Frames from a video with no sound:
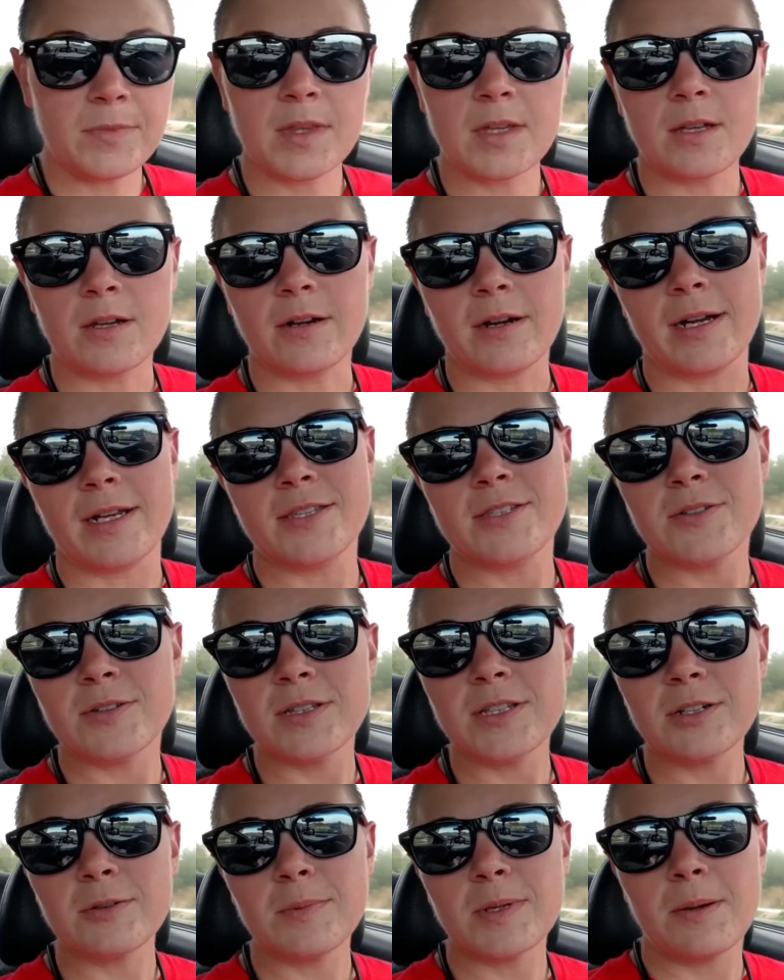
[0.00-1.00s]
Alright, so a
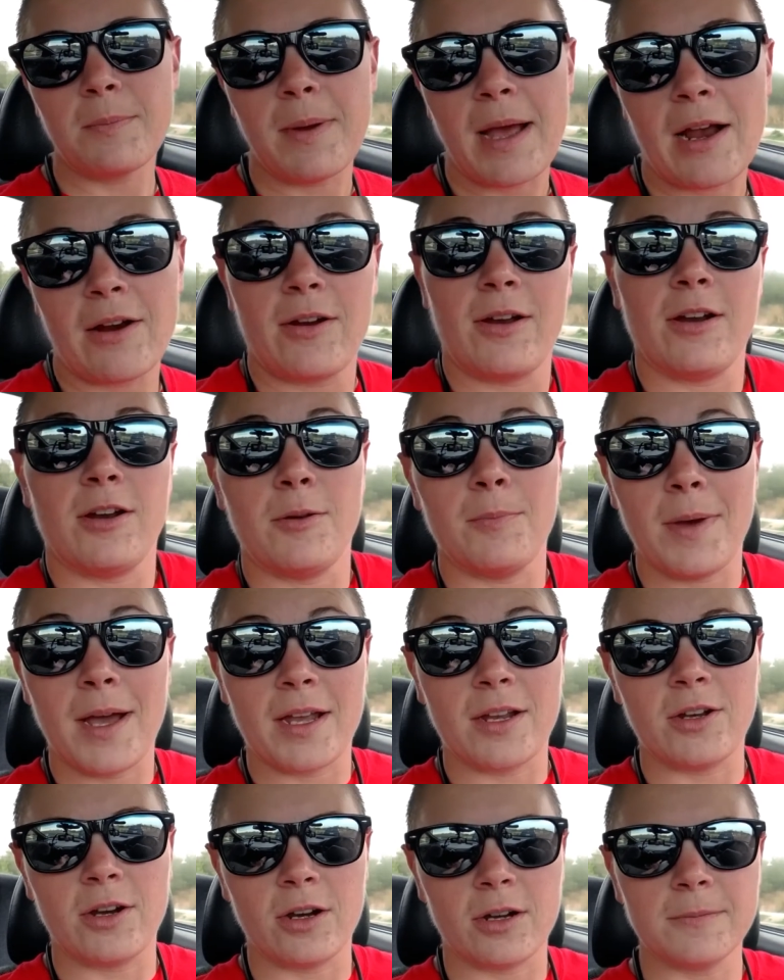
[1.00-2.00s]
little bit of background on my
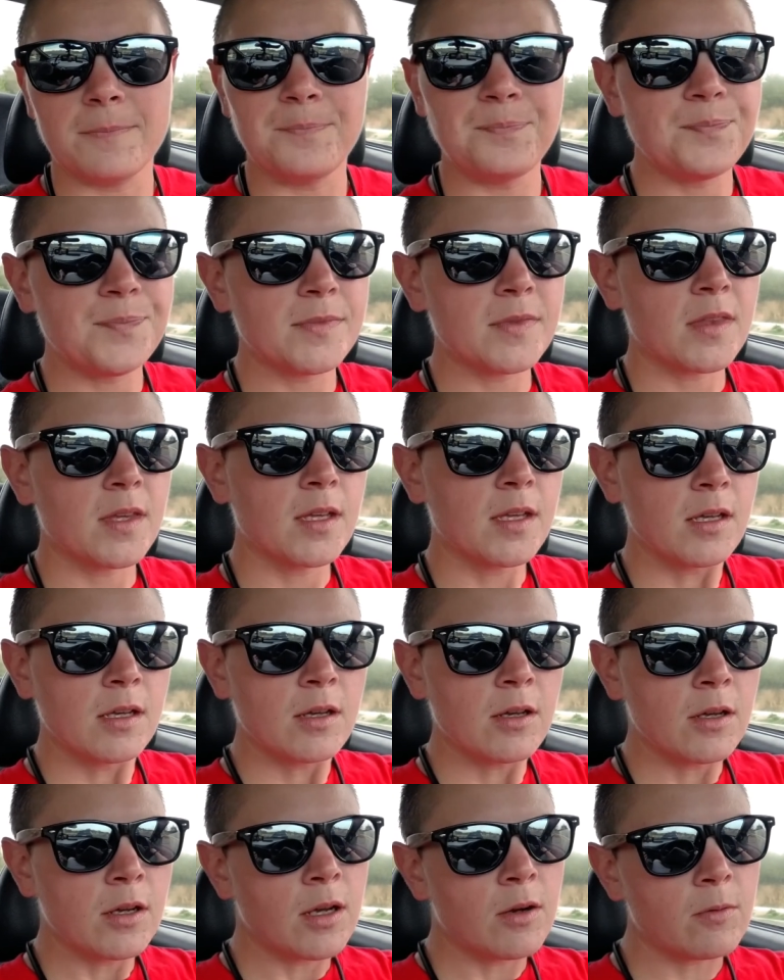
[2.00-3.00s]
car.
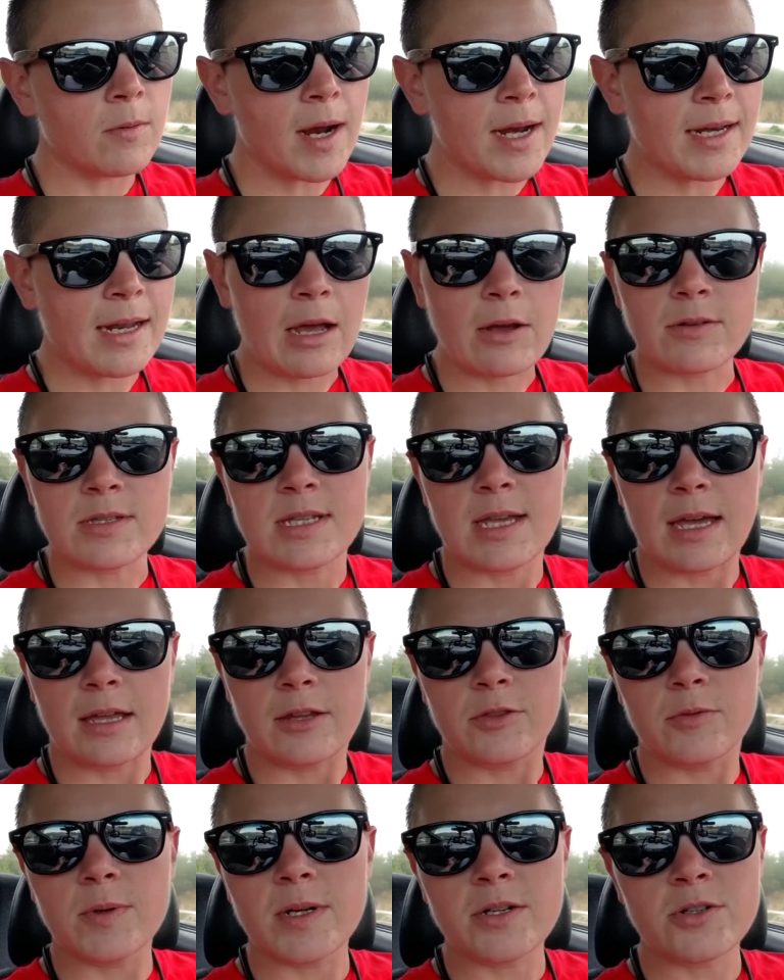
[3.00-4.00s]
Right now it's got
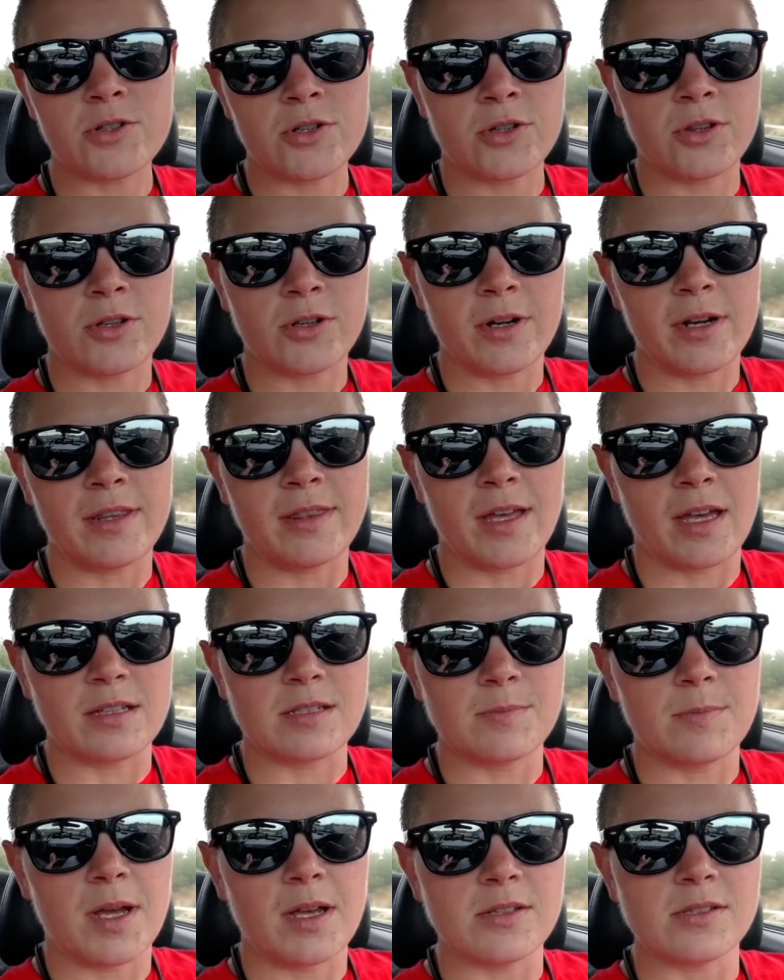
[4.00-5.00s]

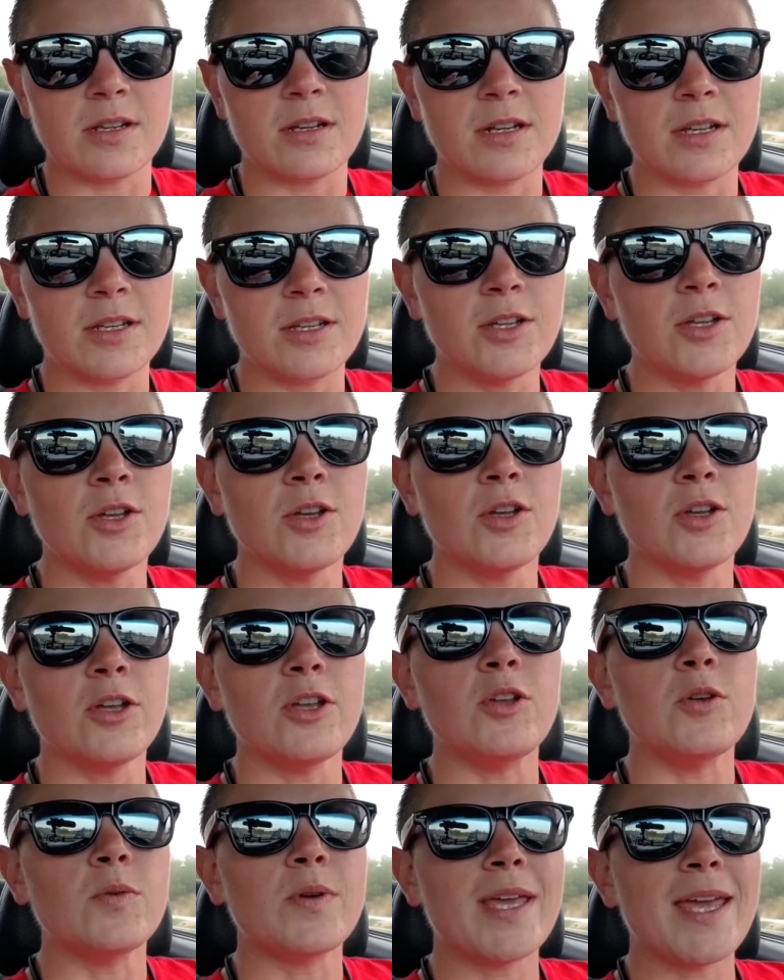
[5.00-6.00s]
330,000 miles on it.
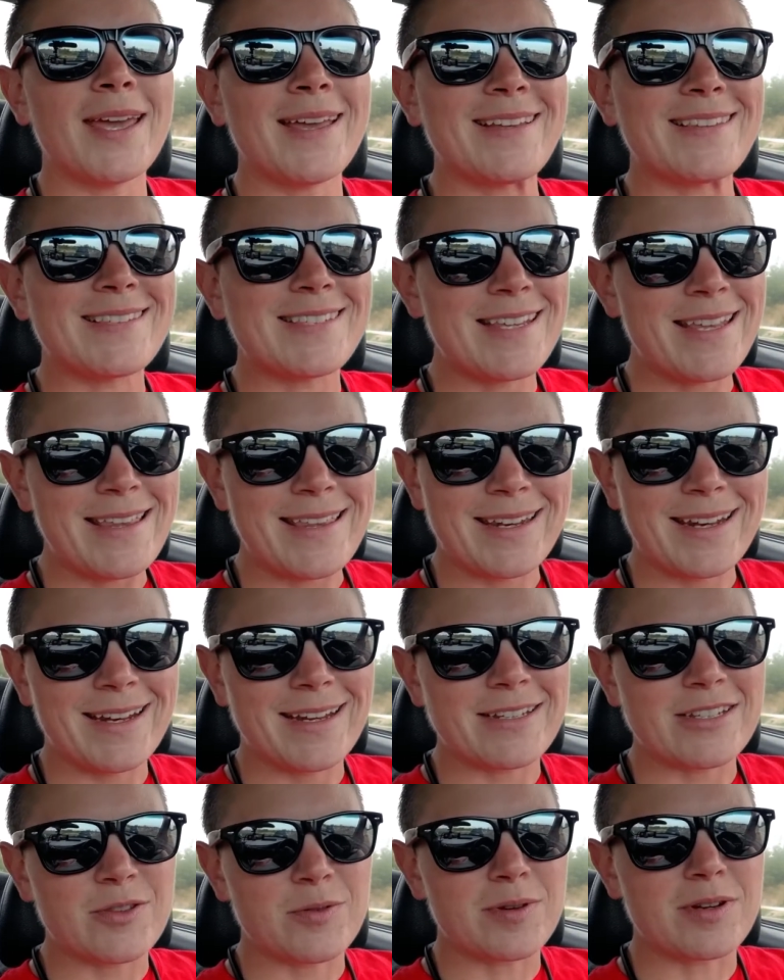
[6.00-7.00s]
You can't see that it
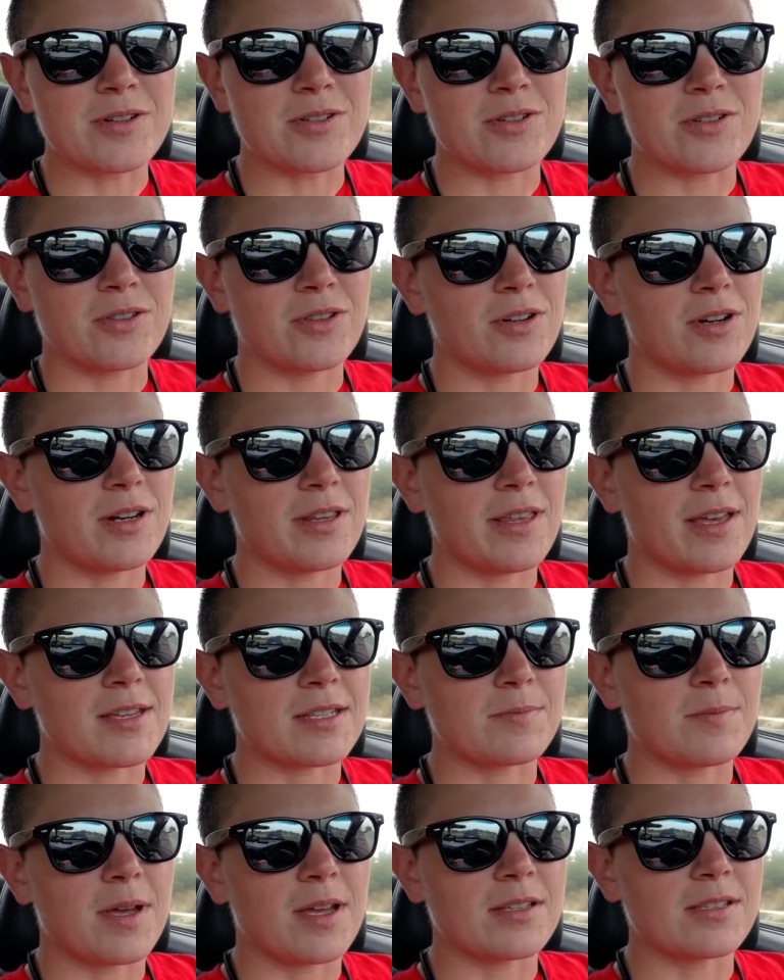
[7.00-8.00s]
has
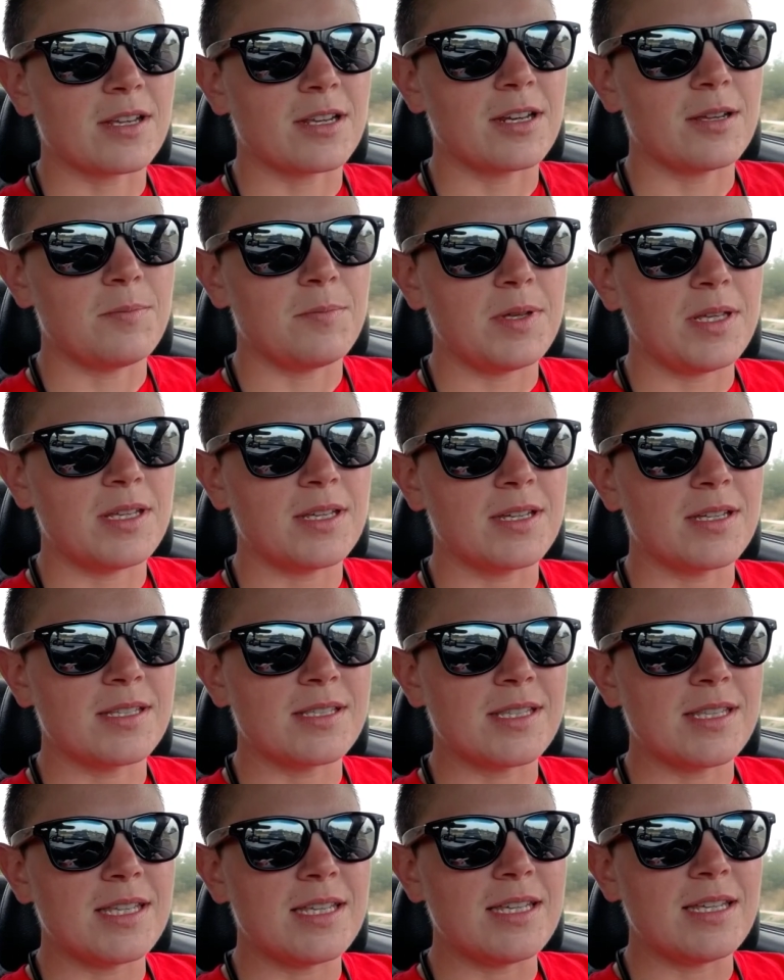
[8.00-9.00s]
330,000 miles on it because
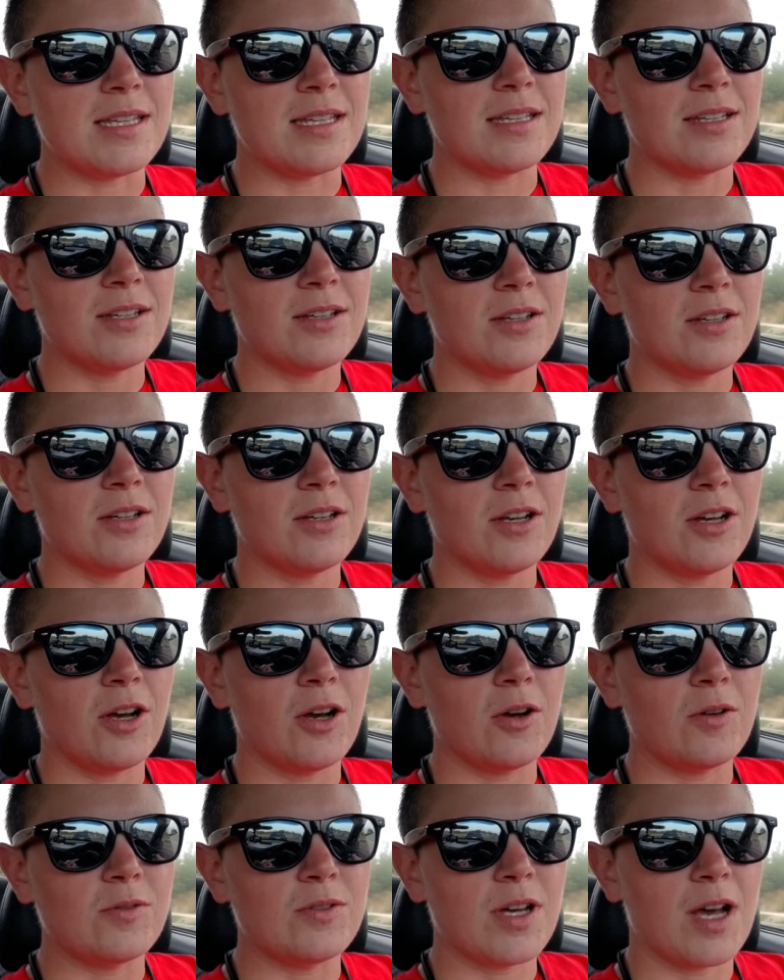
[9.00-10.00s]
the
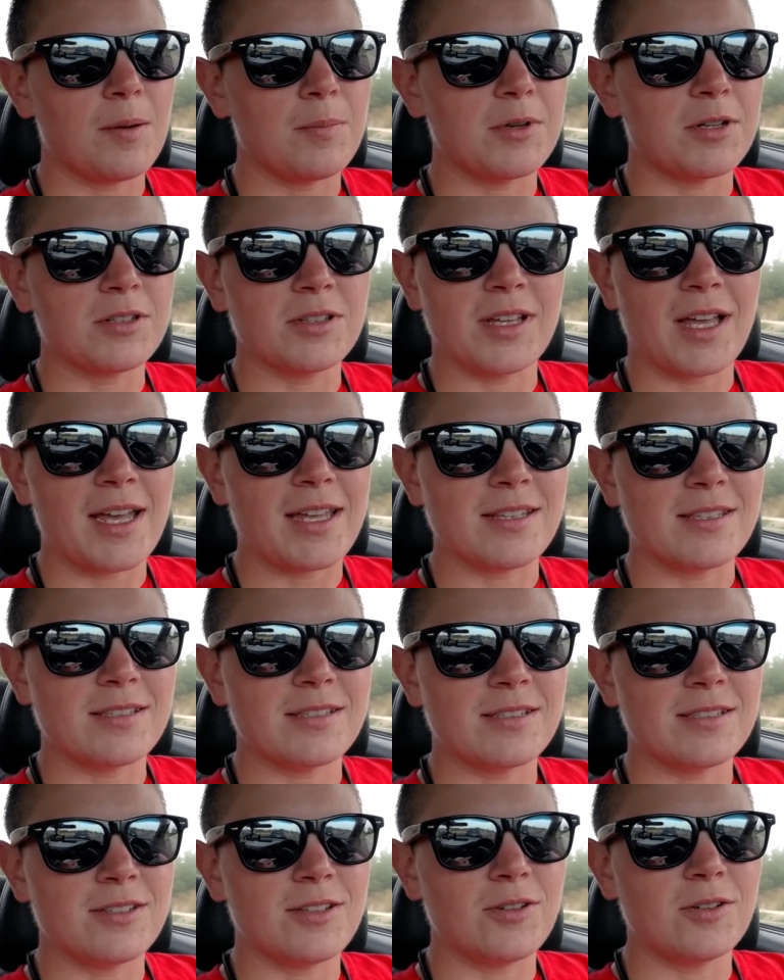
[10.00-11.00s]
odometer
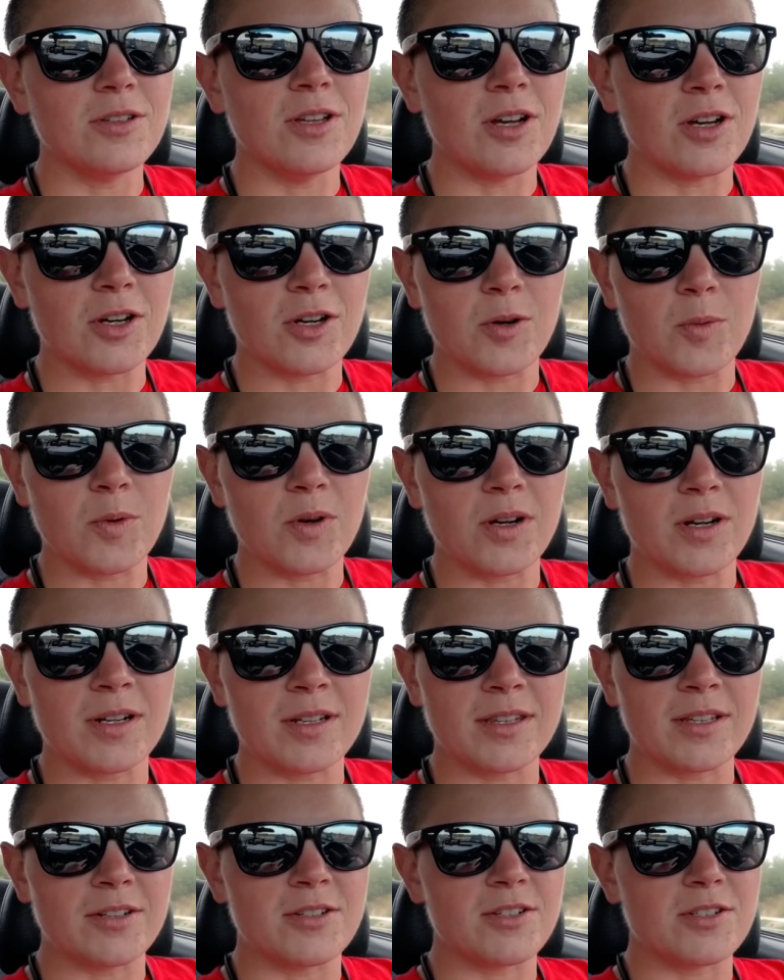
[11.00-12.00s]
lights no longer work.
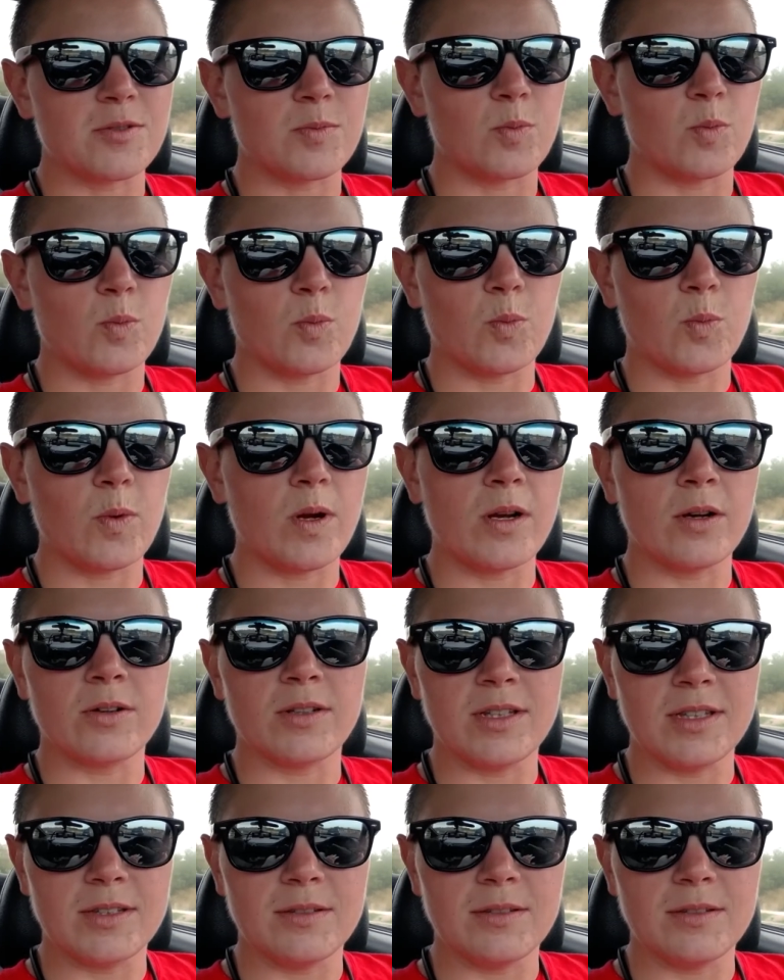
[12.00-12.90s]
They're just weird